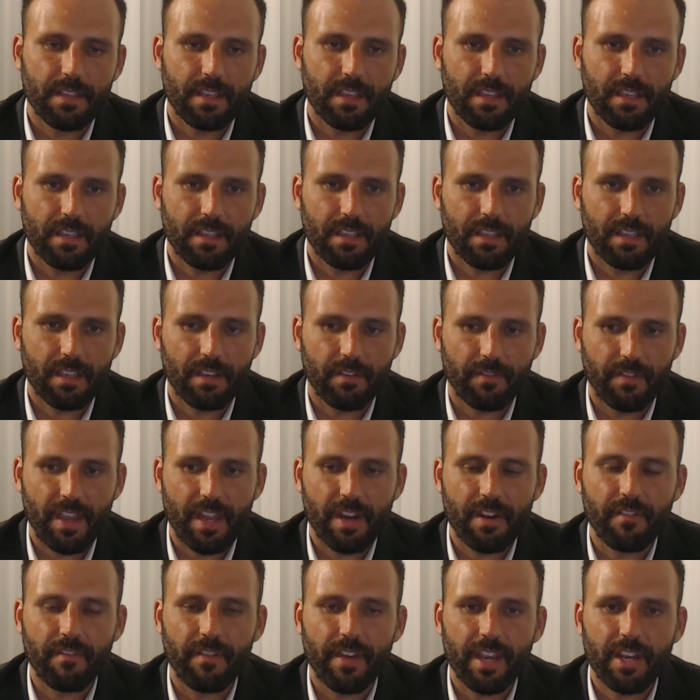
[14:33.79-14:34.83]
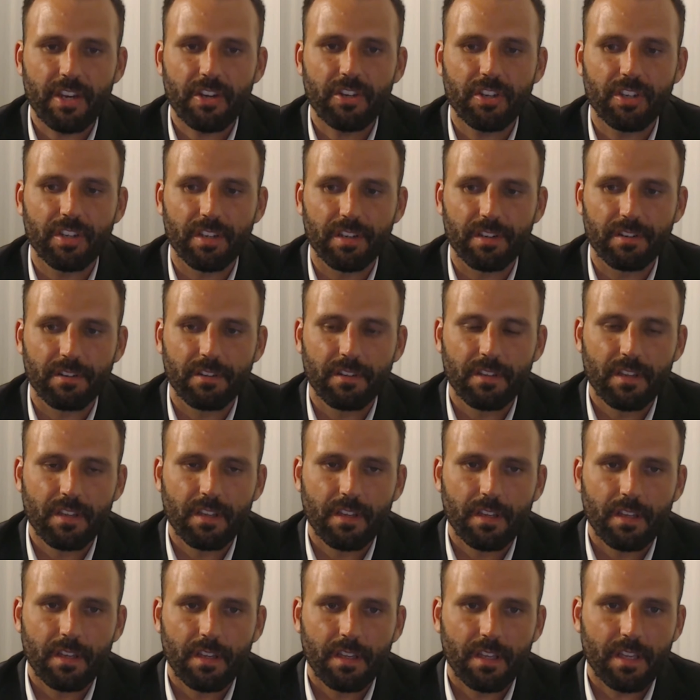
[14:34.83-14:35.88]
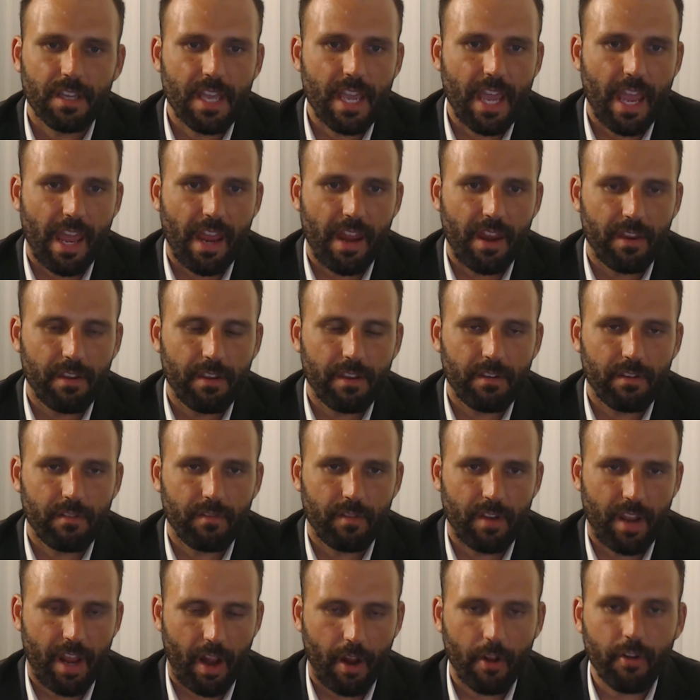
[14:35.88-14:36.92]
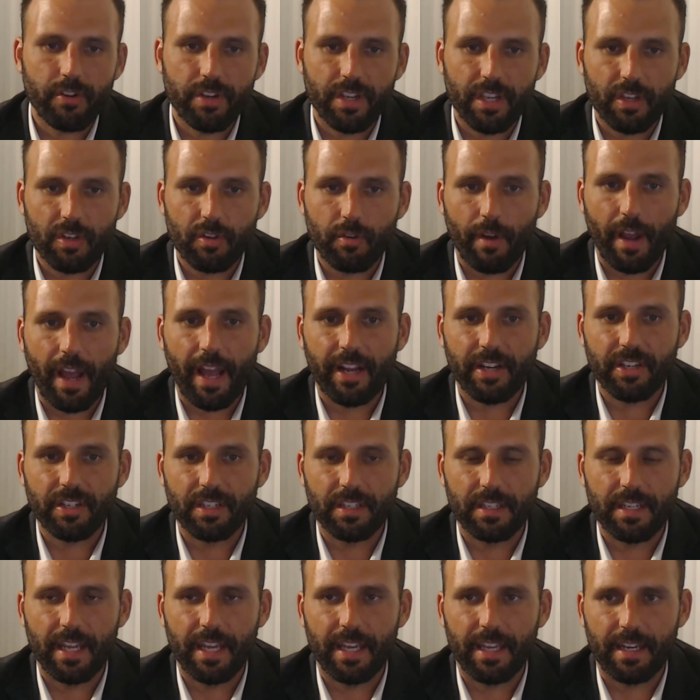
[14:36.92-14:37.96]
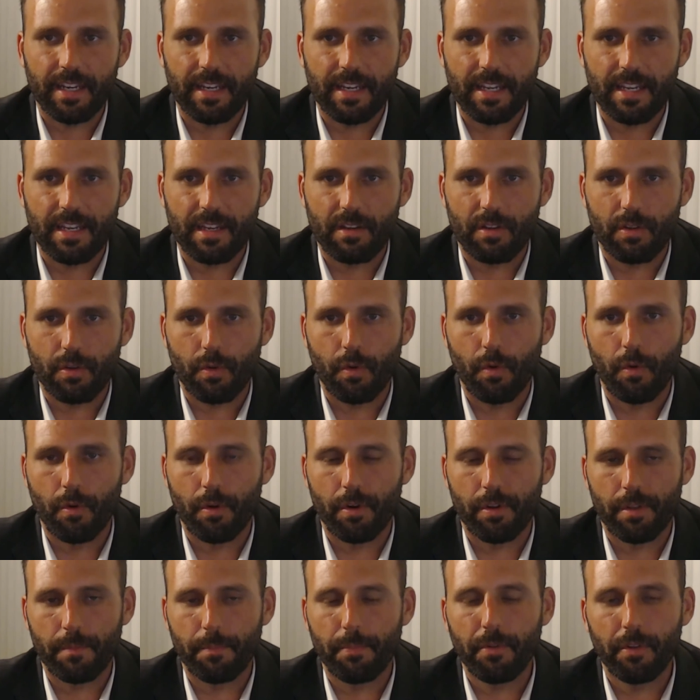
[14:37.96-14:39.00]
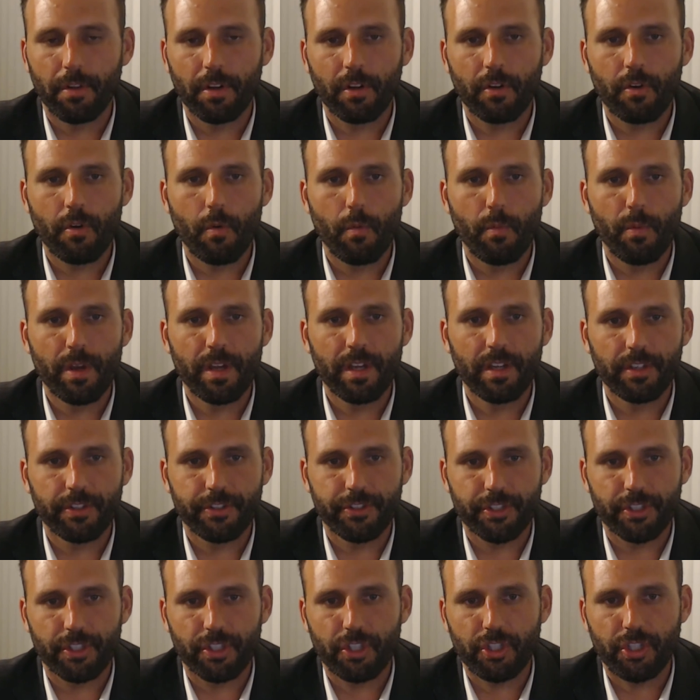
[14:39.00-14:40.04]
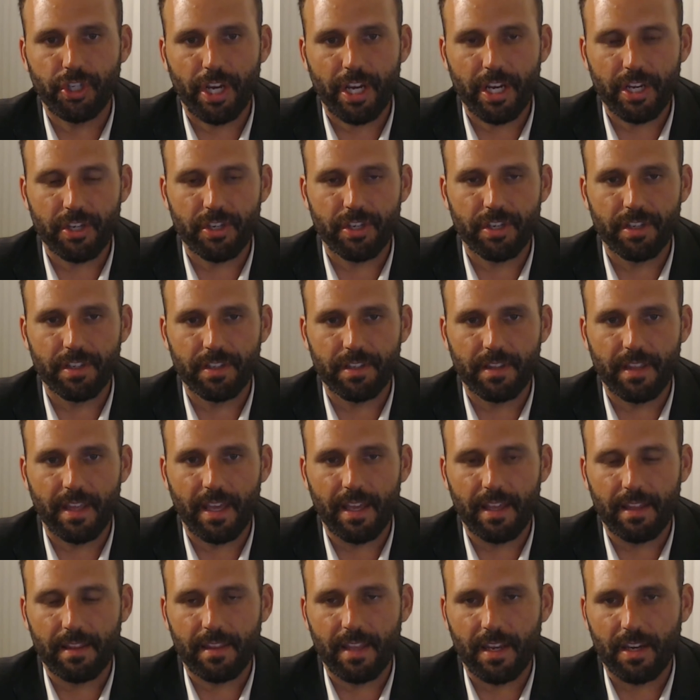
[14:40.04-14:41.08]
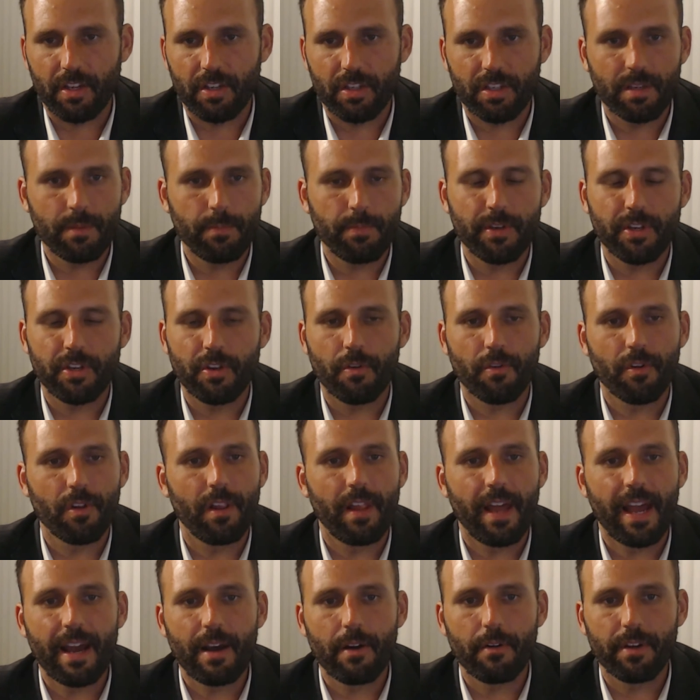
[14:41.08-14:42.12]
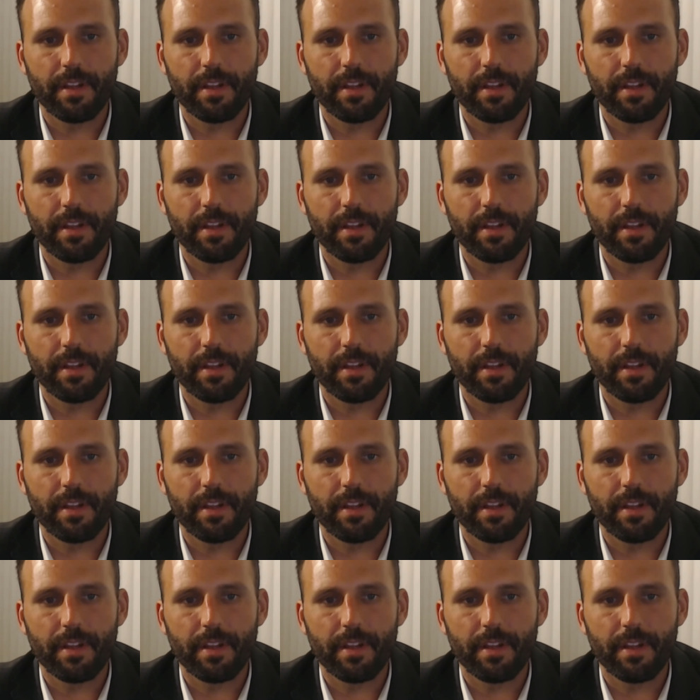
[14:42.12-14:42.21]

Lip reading: innovation in energy extraction techniques or the political will just changes, that they just simply don't allow it.